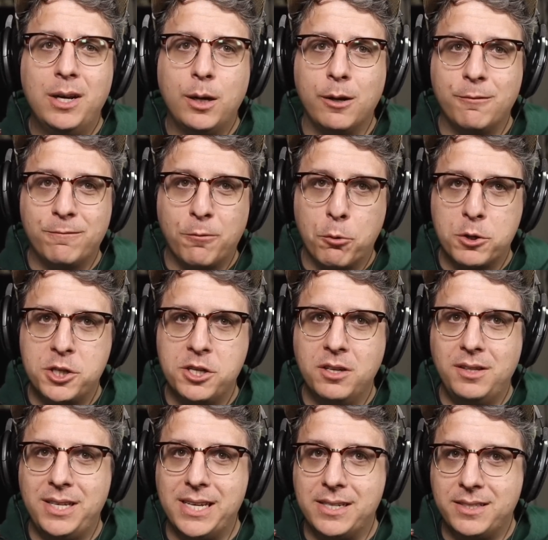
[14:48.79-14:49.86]

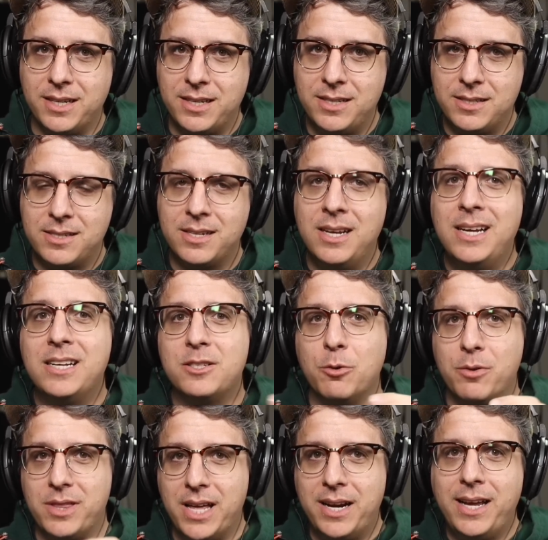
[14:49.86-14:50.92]
Unfortunately, it didn't, so
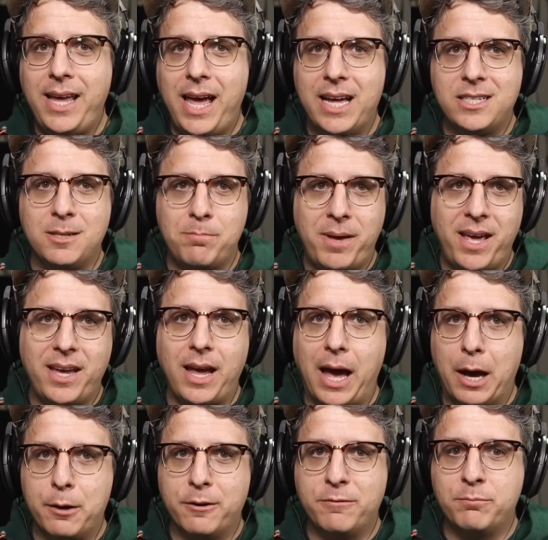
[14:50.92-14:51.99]
then I had to pay
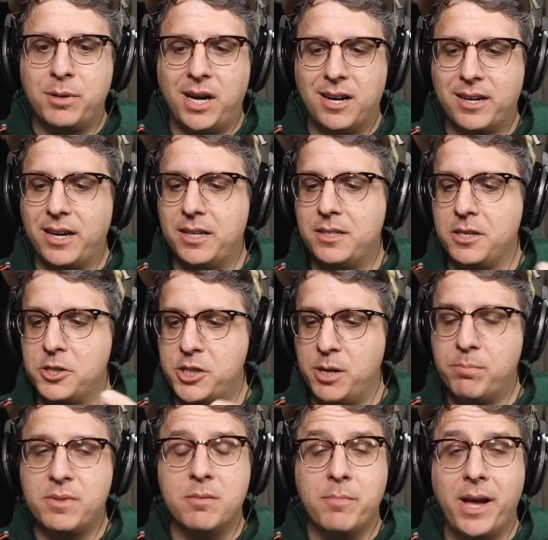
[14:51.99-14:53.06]
out of pocket to
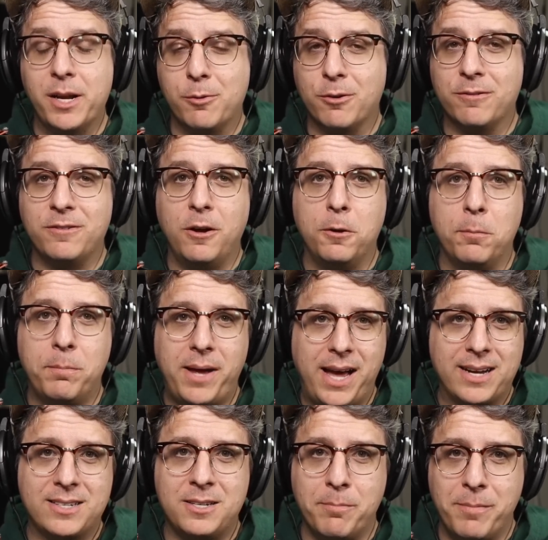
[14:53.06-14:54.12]
ship the microphone
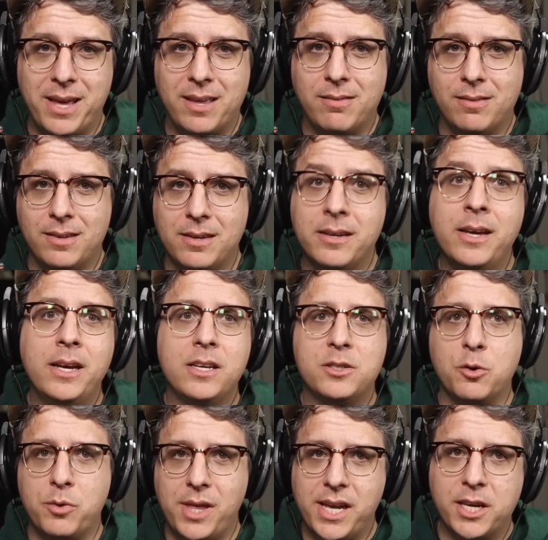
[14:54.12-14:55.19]
back to Manley
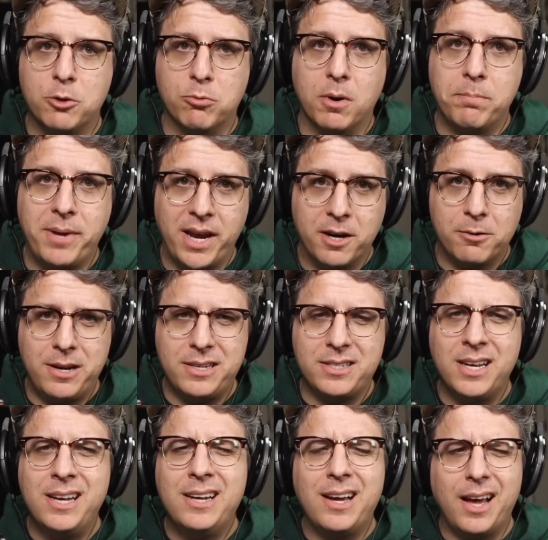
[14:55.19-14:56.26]
so they could repair it.
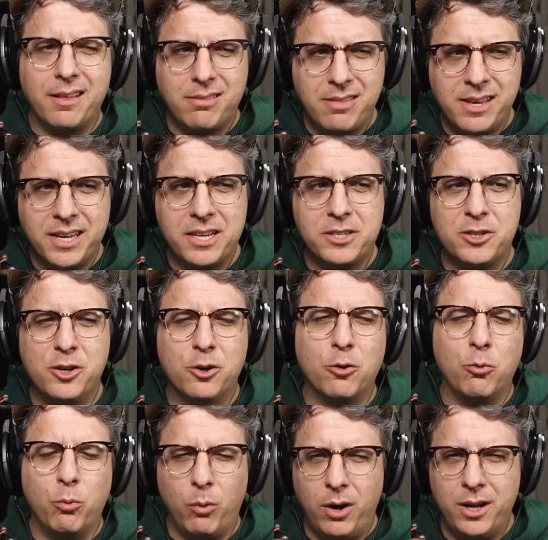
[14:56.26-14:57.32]
I think it took
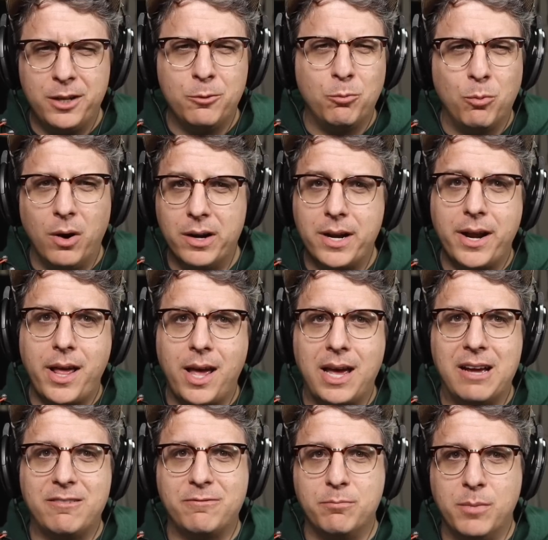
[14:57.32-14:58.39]
one, one and a
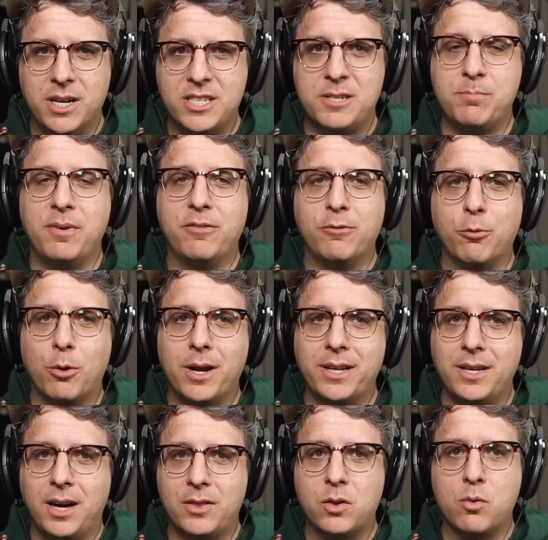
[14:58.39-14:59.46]
half months before I
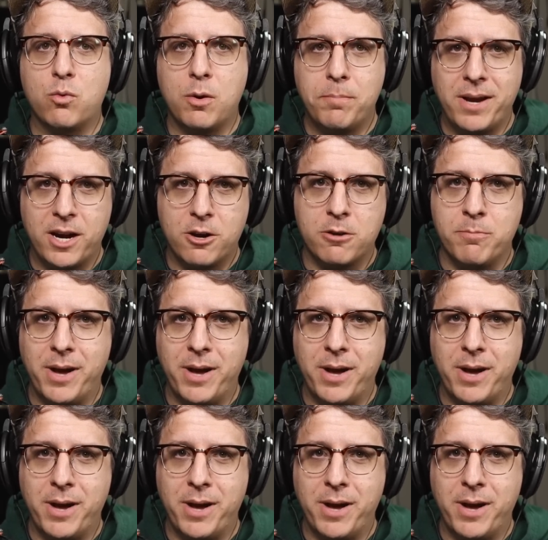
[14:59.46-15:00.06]
got the repaired